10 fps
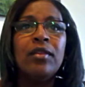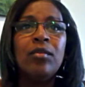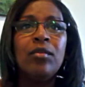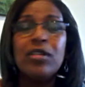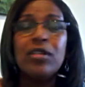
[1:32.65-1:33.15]

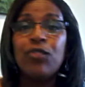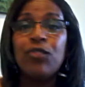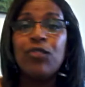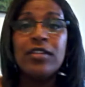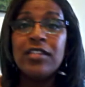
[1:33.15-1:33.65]
their best
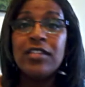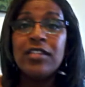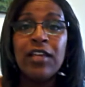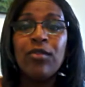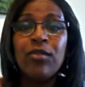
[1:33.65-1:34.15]
friends
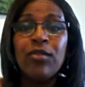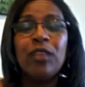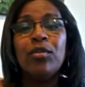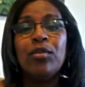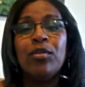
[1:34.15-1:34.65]
together. They
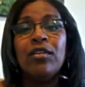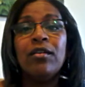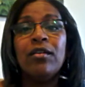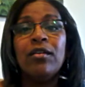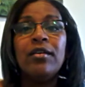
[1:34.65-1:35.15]
can put
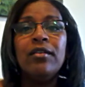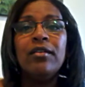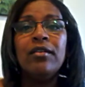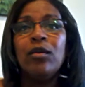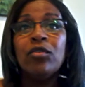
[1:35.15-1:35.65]
their
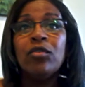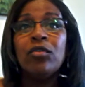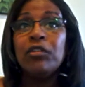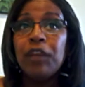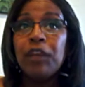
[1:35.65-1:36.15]

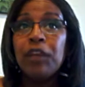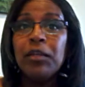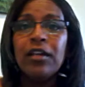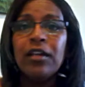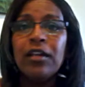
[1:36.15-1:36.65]
elderly
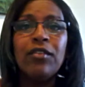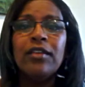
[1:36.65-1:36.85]
family together.